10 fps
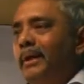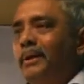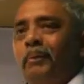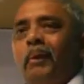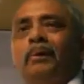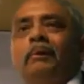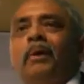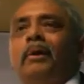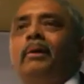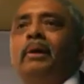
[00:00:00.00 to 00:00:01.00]
you probably
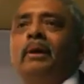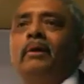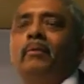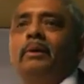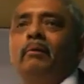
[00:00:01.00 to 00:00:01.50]
wanted to hear for the